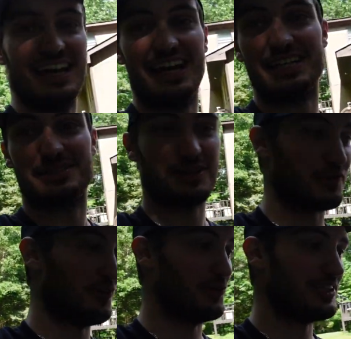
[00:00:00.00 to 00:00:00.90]
it took a
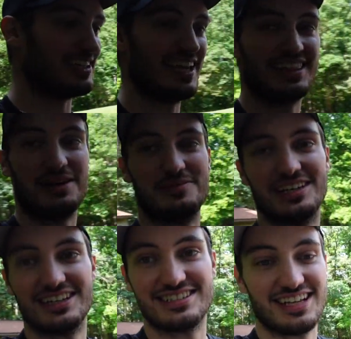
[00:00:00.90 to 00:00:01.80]
full week to get them
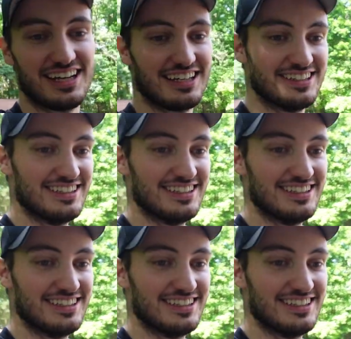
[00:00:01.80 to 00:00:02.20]
because uh,